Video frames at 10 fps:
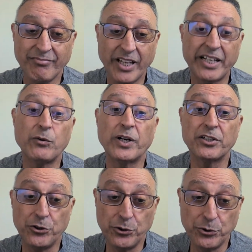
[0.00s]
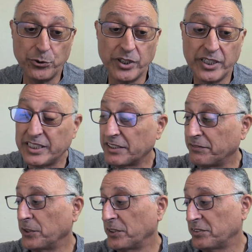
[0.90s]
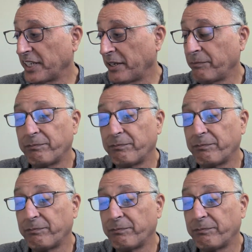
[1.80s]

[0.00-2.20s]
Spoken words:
And I want you to feel the same.